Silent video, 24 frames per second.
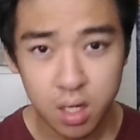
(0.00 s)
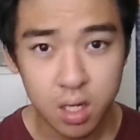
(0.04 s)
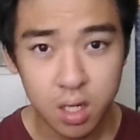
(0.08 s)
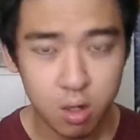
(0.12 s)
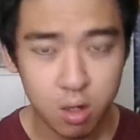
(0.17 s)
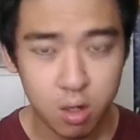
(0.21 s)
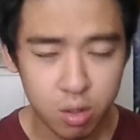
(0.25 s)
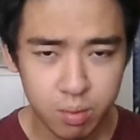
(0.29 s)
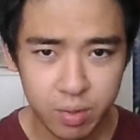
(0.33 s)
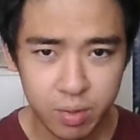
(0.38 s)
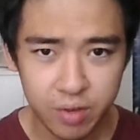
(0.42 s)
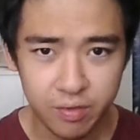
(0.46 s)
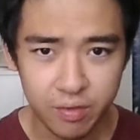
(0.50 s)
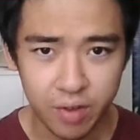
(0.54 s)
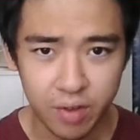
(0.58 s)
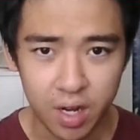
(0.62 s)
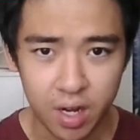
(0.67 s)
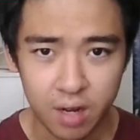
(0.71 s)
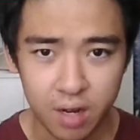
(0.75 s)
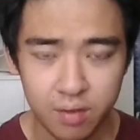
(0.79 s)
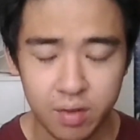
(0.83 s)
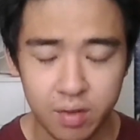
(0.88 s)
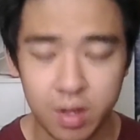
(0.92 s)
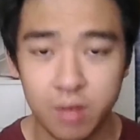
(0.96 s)
Could be
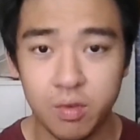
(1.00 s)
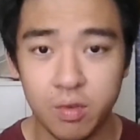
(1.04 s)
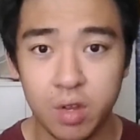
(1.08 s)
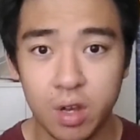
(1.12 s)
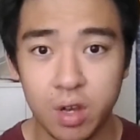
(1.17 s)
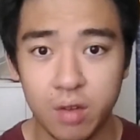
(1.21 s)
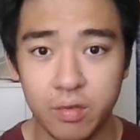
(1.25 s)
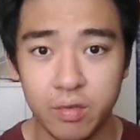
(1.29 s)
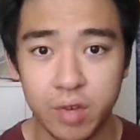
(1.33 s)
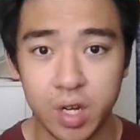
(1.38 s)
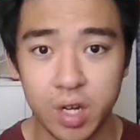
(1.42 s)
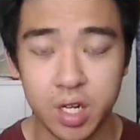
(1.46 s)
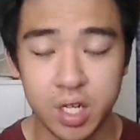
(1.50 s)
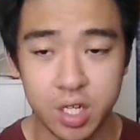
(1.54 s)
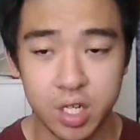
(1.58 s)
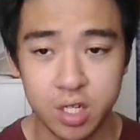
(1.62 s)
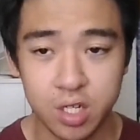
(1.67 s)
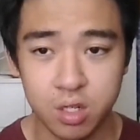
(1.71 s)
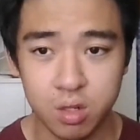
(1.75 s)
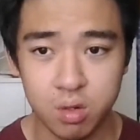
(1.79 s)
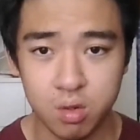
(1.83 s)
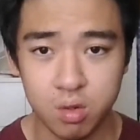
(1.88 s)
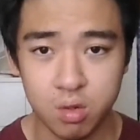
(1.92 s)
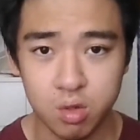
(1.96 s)
5 if you have
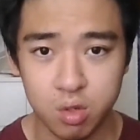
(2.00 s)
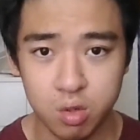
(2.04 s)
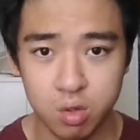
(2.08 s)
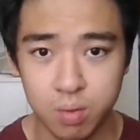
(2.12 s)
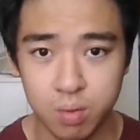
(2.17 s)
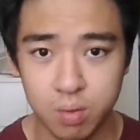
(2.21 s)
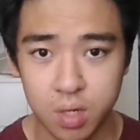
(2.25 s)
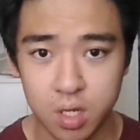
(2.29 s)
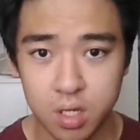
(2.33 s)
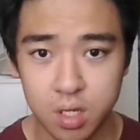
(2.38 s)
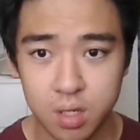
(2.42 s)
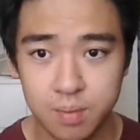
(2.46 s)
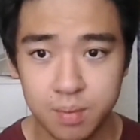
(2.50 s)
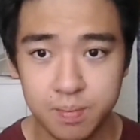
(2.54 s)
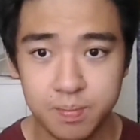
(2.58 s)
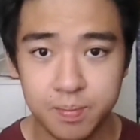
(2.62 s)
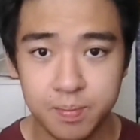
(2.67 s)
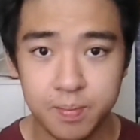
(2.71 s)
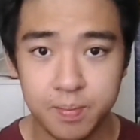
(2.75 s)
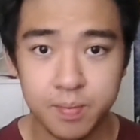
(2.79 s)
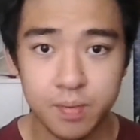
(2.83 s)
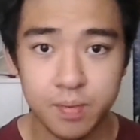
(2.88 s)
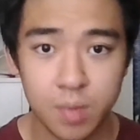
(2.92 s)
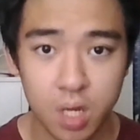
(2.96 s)
additional supers
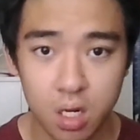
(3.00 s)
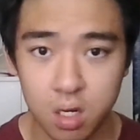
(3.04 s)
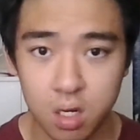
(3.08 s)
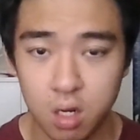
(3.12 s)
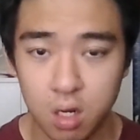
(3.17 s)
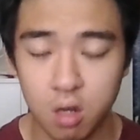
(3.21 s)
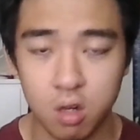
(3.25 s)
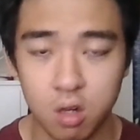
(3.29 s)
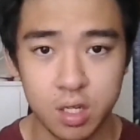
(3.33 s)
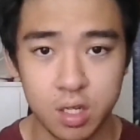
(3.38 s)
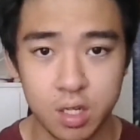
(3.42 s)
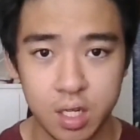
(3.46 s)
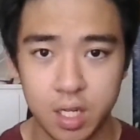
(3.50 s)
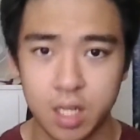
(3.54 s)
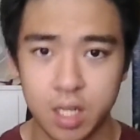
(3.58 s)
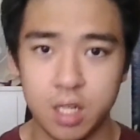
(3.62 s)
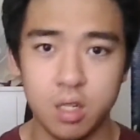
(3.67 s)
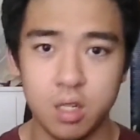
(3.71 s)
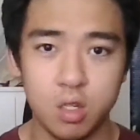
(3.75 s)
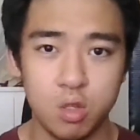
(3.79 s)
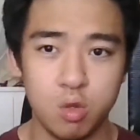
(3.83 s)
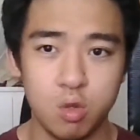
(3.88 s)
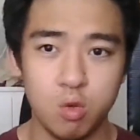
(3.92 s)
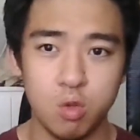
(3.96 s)
locked
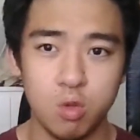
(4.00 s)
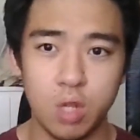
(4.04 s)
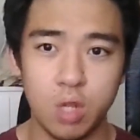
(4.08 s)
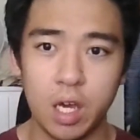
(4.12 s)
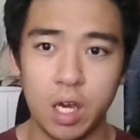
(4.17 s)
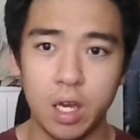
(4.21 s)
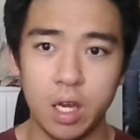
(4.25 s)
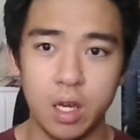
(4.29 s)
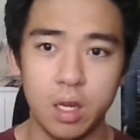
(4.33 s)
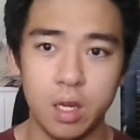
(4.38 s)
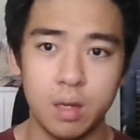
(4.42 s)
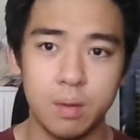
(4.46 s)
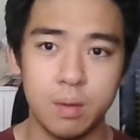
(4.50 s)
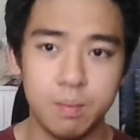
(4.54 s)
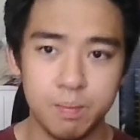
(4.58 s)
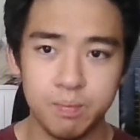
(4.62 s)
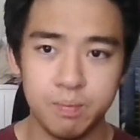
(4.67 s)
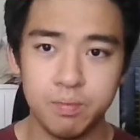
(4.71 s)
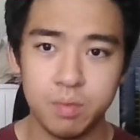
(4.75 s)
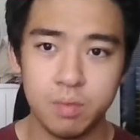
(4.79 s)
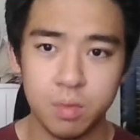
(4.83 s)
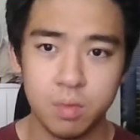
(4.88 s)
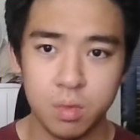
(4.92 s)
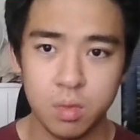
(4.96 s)
into their
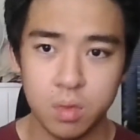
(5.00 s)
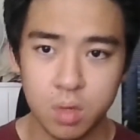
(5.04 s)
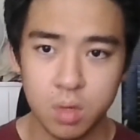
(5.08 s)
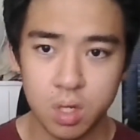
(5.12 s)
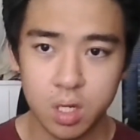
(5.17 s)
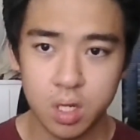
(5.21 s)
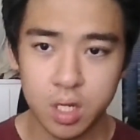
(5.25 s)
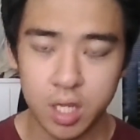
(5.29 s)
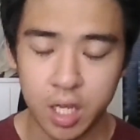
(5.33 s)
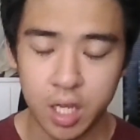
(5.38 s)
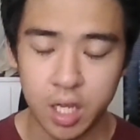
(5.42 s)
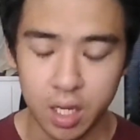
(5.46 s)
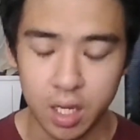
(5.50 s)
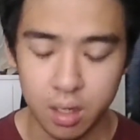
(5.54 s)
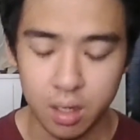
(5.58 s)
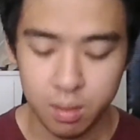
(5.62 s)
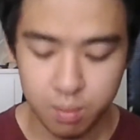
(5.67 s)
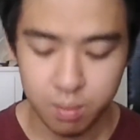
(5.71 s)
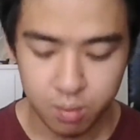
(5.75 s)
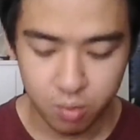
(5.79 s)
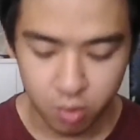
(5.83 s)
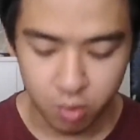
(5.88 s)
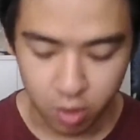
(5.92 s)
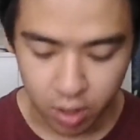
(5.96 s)
kit,
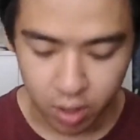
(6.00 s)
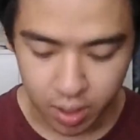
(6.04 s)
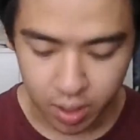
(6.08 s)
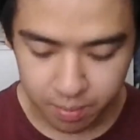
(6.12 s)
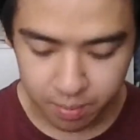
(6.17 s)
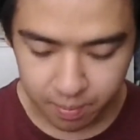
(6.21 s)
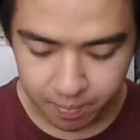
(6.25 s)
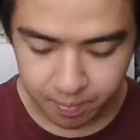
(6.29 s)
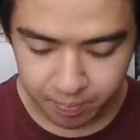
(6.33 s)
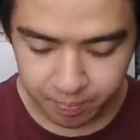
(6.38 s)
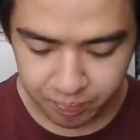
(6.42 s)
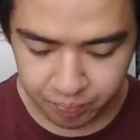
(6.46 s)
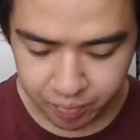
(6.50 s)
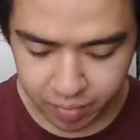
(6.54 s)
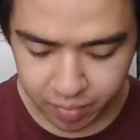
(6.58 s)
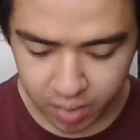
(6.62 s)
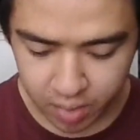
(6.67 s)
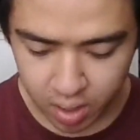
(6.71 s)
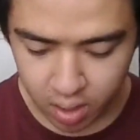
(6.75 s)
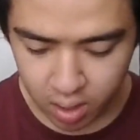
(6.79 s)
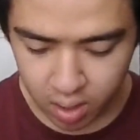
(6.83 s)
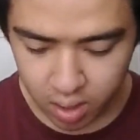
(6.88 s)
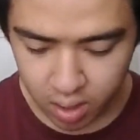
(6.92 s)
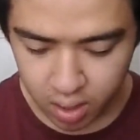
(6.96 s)
right?
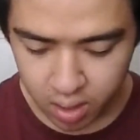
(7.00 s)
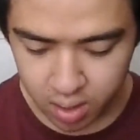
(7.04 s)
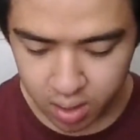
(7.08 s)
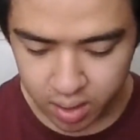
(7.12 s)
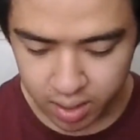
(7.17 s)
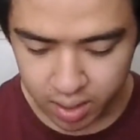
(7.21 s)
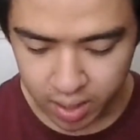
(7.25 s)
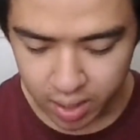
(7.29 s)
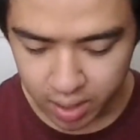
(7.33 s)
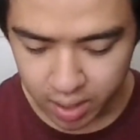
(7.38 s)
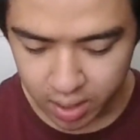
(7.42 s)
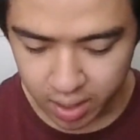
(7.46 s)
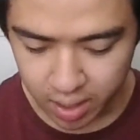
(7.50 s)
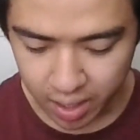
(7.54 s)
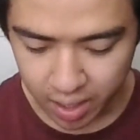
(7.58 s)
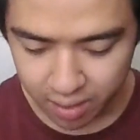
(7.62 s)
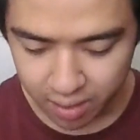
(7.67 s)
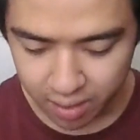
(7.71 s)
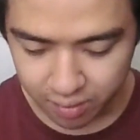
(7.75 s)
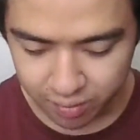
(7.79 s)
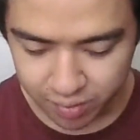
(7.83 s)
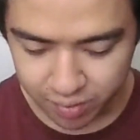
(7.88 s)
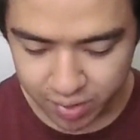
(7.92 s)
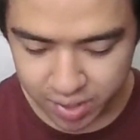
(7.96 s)
They
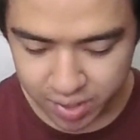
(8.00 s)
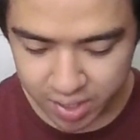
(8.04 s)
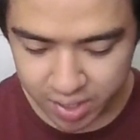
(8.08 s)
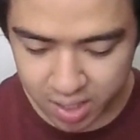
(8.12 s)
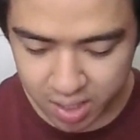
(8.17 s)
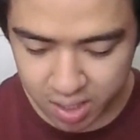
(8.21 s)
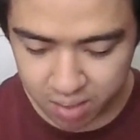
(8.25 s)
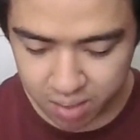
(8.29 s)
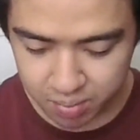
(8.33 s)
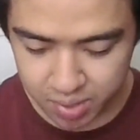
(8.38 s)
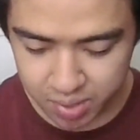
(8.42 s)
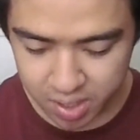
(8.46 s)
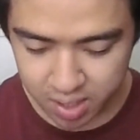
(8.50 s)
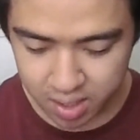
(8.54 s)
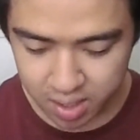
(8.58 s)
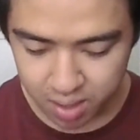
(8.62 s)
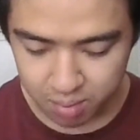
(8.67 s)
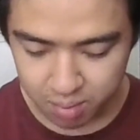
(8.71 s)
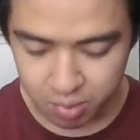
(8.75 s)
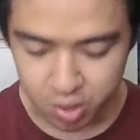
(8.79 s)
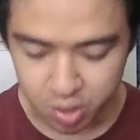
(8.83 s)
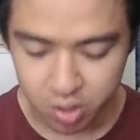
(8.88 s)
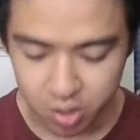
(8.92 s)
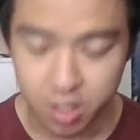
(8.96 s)
have 60%
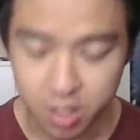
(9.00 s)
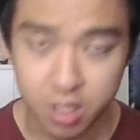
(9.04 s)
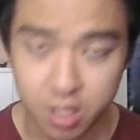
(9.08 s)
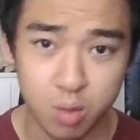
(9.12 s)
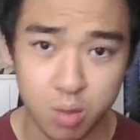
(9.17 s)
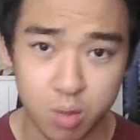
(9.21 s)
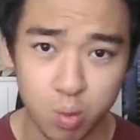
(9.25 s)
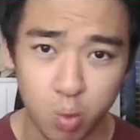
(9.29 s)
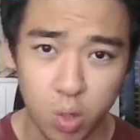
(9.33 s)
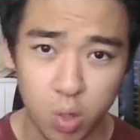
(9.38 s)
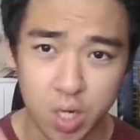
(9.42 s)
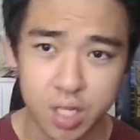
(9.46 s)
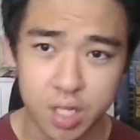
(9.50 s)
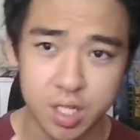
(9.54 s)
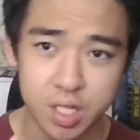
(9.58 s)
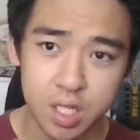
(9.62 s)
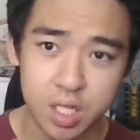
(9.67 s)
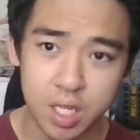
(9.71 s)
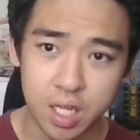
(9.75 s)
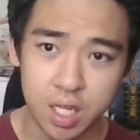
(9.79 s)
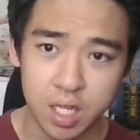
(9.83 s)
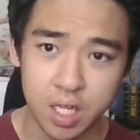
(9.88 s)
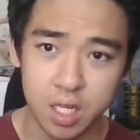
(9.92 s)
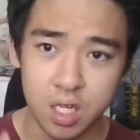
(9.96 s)
damage reduction
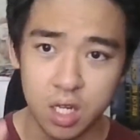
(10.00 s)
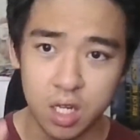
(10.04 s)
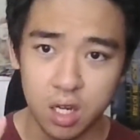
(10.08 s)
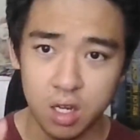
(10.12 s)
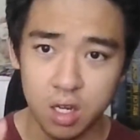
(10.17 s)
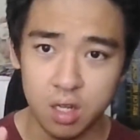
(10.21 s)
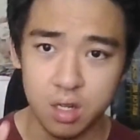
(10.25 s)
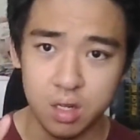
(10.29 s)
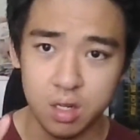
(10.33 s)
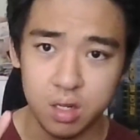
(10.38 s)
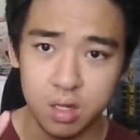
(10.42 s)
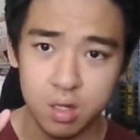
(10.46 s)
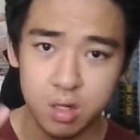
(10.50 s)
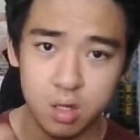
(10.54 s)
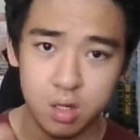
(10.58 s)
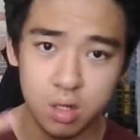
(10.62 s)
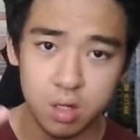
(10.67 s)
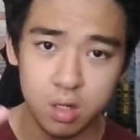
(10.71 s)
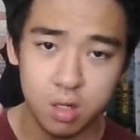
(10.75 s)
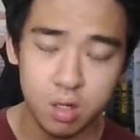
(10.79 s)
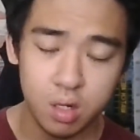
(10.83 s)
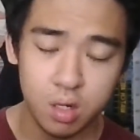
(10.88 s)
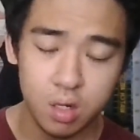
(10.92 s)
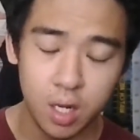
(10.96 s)
once in turn
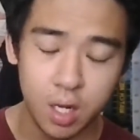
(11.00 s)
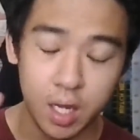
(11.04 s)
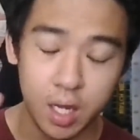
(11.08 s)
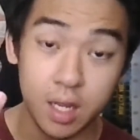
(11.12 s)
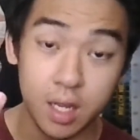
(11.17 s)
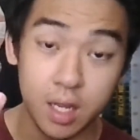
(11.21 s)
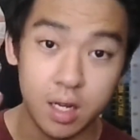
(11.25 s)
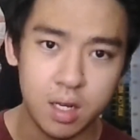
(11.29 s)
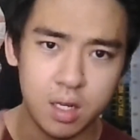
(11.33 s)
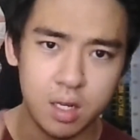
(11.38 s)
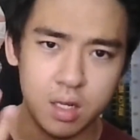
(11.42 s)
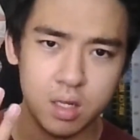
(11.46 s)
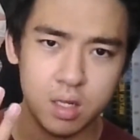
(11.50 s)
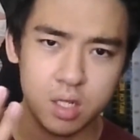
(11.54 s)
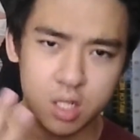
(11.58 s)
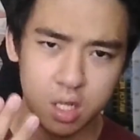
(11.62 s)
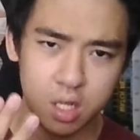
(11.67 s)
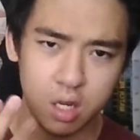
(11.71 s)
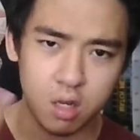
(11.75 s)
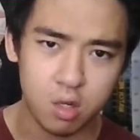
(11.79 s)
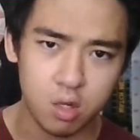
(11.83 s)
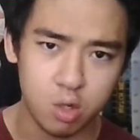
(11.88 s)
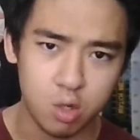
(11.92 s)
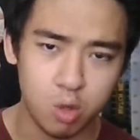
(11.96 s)
in
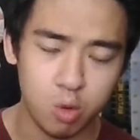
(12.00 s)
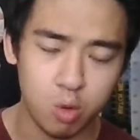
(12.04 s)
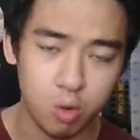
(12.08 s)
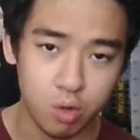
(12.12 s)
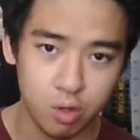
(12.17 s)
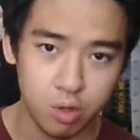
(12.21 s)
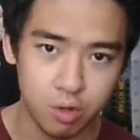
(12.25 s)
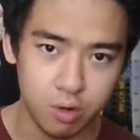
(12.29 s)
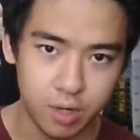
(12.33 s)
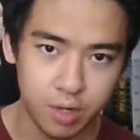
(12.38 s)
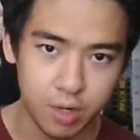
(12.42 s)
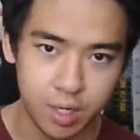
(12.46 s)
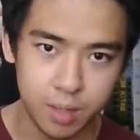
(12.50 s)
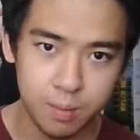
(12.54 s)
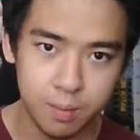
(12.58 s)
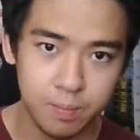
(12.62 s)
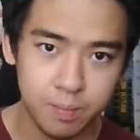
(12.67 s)
slot 2 or 3.